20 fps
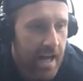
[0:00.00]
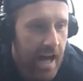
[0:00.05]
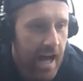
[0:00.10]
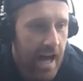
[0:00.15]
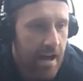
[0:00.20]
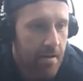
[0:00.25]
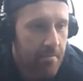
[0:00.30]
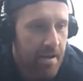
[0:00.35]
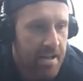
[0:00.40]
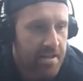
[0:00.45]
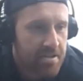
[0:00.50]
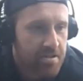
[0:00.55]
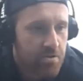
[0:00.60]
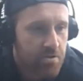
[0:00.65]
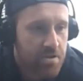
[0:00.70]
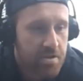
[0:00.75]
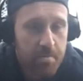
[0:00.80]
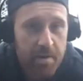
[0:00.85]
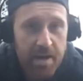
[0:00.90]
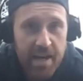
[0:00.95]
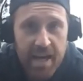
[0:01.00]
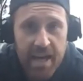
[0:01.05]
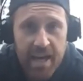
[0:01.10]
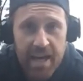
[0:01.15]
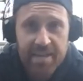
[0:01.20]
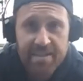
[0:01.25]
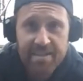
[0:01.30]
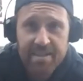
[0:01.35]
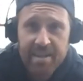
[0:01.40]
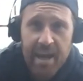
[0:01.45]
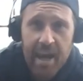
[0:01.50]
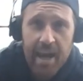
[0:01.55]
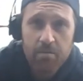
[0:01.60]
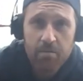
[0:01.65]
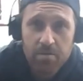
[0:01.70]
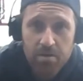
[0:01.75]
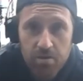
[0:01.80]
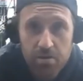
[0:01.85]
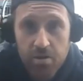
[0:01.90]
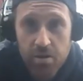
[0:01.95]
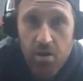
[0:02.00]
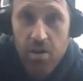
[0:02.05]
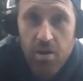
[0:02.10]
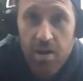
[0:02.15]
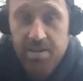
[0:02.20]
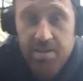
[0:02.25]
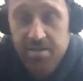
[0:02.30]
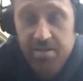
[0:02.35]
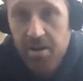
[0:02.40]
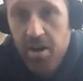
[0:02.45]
Um, and it's good to be here today with you guys.